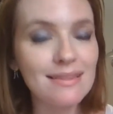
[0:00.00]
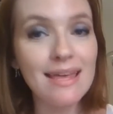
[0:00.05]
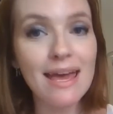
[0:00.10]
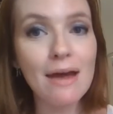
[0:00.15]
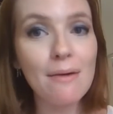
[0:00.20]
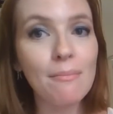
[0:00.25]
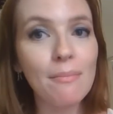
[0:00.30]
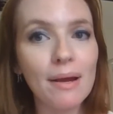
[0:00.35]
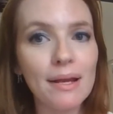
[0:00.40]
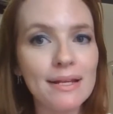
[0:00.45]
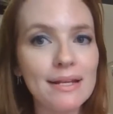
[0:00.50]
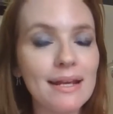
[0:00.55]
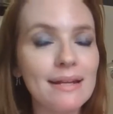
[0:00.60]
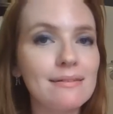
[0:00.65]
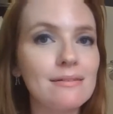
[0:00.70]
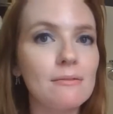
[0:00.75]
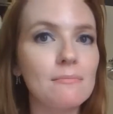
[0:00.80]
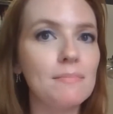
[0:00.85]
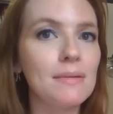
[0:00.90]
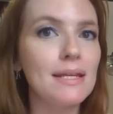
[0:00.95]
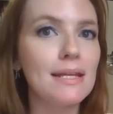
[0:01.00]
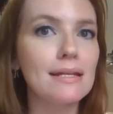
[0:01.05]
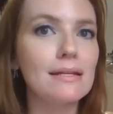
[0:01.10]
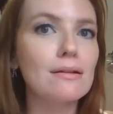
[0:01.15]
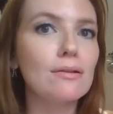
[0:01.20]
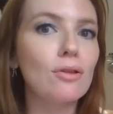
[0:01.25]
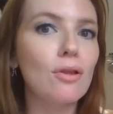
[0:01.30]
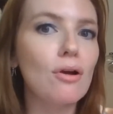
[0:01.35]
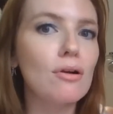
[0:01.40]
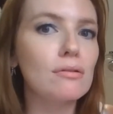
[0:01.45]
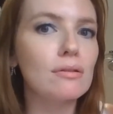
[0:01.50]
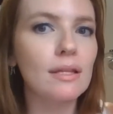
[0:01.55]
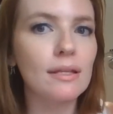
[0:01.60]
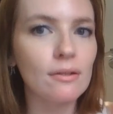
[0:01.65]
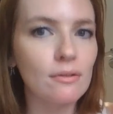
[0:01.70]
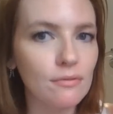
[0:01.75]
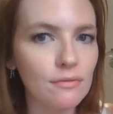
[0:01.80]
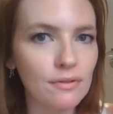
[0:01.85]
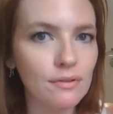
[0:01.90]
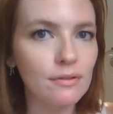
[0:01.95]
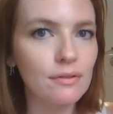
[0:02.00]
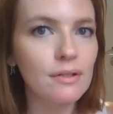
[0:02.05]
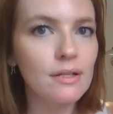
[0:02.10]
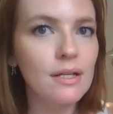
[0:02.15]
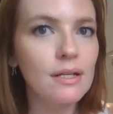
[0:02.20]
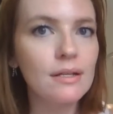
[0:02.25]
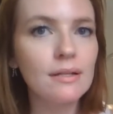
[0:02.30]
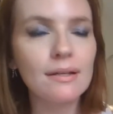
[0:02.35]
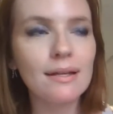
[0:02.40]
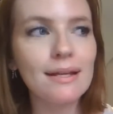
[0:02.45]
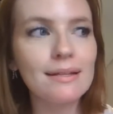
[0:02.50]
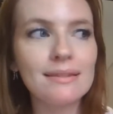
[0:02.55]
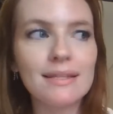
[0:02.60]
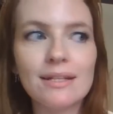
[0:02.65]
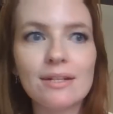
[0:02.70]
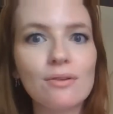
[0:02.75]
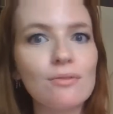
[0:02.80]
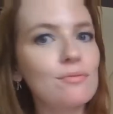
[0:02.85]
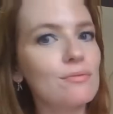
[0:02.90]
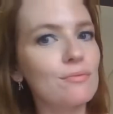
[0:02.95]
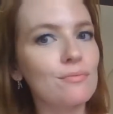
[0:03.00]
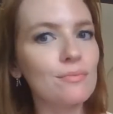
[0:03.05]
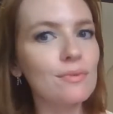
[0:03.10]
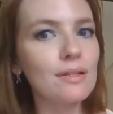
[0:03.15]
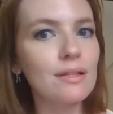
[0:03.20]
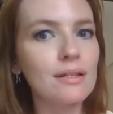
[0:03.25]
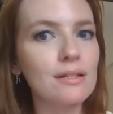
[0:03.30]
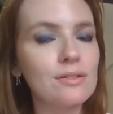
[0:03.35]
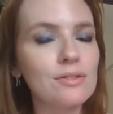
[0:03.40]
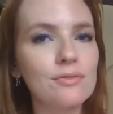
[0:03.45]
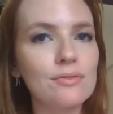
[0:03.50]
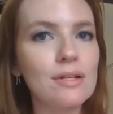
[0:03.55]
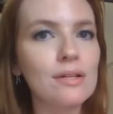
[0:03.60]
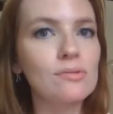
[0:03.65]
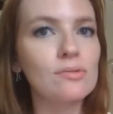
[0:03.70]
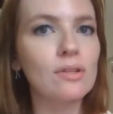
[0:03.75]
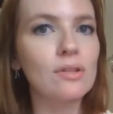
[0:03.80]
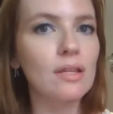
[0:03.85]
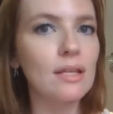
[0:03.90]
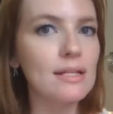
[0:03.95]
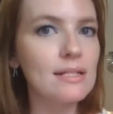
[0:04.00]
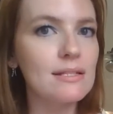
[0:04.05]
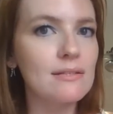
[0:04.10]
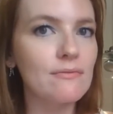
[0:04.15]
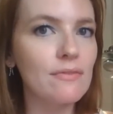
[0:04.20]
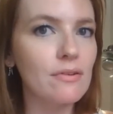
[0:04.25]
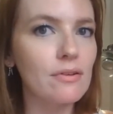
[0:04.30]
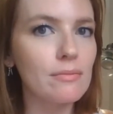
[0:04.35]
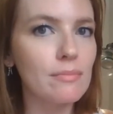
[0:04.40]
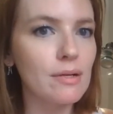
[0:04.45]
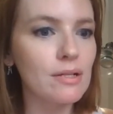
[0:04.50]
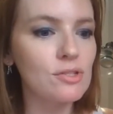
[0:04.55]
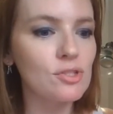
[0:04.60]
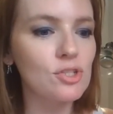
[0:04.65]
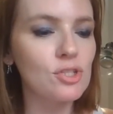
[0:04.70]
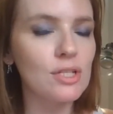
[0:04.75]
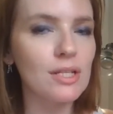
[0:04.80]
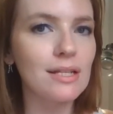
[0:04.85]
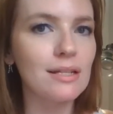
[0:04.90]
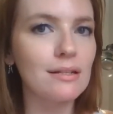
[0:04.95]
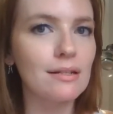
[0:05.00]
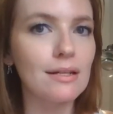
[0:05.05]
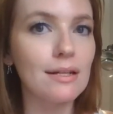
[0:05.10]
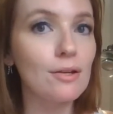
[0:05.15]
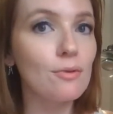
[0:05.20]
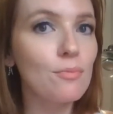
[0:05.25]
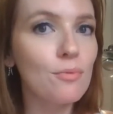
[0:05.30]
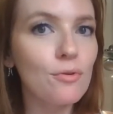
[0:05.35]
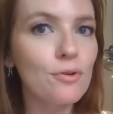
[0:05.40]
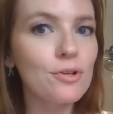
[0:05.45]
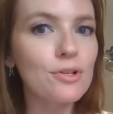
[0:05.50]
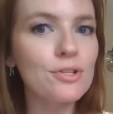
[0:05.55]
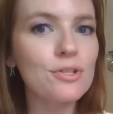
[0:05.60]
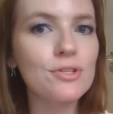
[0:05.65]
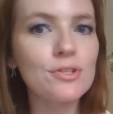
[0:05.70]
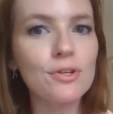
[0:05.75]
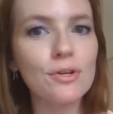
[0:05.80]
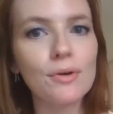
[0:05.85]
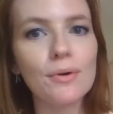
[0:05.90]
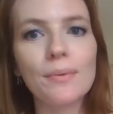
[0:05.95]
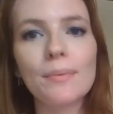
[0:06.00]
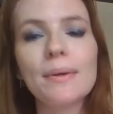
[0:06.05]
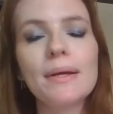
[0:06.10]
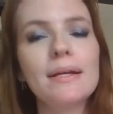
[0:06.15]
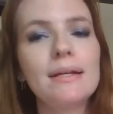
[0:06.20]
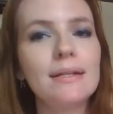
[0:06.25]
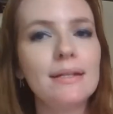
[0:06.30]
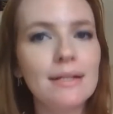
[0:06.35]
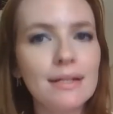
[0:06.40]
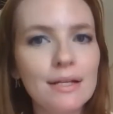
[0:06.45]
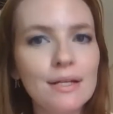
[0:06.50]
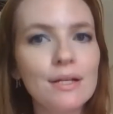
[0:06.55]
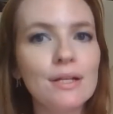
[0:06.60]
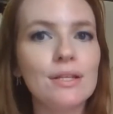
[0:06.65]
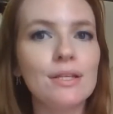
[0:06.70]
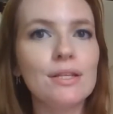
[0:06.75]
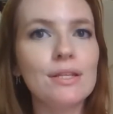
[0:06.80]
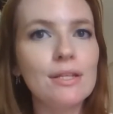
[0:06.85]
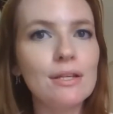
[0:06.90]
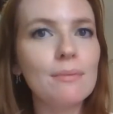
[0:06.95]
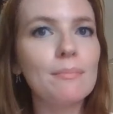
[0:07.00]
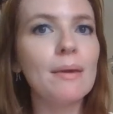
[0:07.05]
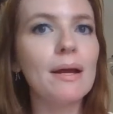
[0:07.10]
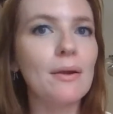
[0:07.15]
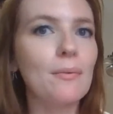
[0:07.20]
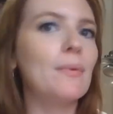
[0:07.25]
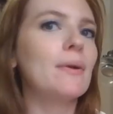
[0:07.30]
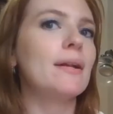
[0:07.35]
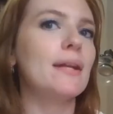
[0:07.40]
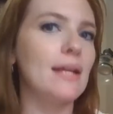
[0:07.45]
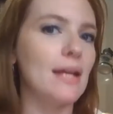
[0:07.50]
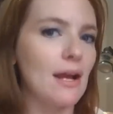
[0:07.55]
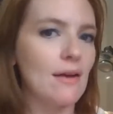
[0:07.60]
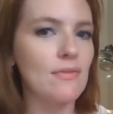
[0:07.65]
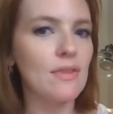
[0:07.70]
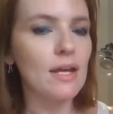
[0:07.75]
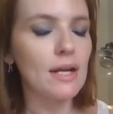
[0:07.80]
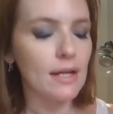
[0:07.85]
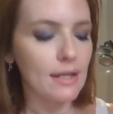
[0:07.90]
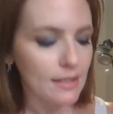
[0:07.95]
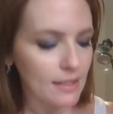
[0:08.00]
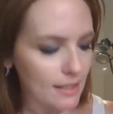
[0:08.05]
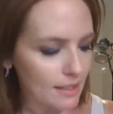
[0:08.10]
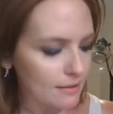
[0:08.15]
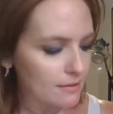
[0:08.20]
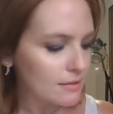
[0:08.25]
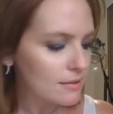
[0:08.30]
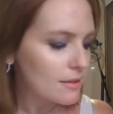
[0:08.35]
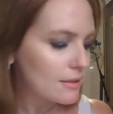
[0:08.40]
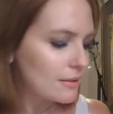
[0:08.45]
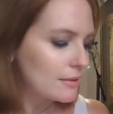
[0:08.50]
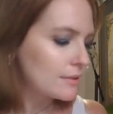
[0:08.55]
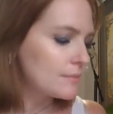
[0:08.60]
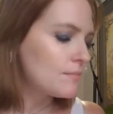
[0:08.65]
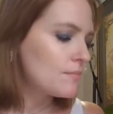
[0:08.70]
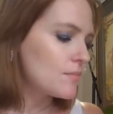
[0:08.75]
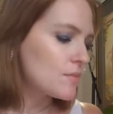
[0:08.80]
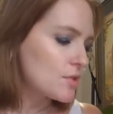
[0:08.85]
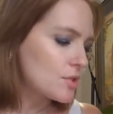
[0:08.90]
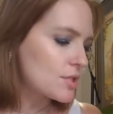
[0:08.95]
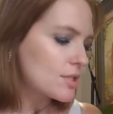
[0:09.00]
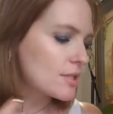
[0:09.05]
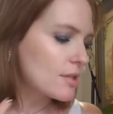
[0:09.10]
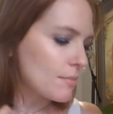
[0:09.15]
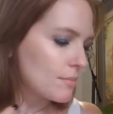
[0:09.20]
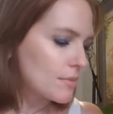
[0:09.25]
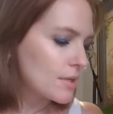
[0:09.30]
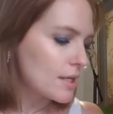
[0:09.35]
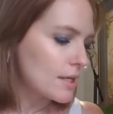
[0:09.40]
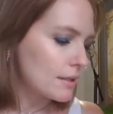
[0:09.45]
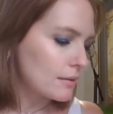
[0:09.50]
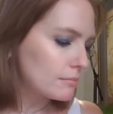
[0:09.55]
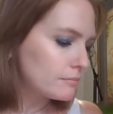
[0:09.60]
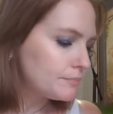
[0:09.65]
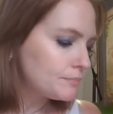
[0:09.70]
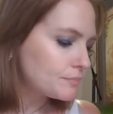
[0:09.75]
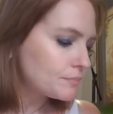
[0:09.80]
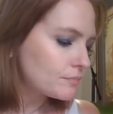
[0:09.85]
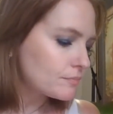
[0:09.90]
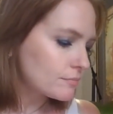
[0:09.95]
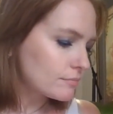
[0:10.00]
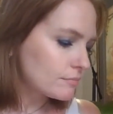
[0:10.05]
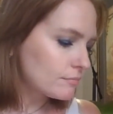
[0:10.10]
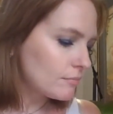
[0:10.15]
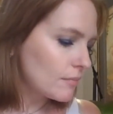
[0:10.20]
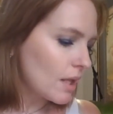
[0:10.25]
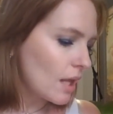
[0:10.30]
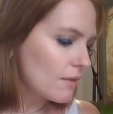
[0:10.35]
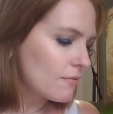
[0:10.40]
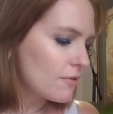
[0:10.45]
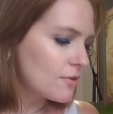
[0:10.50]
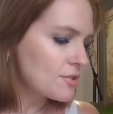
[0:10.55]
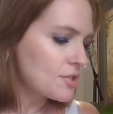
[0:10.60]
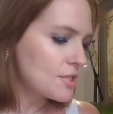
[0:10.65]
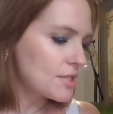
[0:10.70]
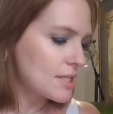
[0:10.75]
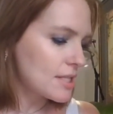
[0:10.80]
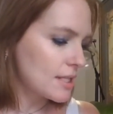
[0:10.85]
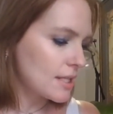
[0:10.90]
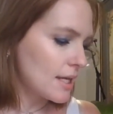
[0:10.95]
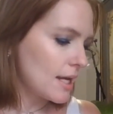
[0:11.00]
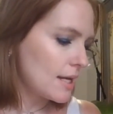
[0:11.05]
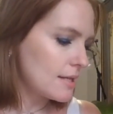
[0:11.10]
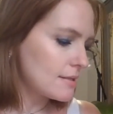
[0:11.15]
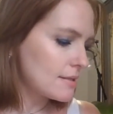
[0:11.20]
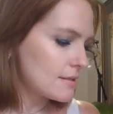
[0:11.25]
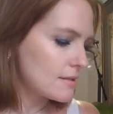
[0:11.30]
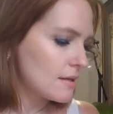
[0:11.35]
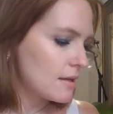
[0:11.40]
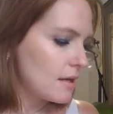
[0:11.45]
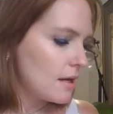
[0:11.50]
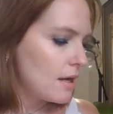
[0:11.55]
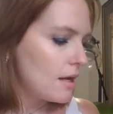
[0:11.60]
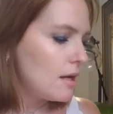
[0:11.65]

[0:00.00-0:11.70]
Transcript: That might end up being a long layover, and they don't really turn out the lights very much in an airport, so you might want to have that on hand. Just something for just in case.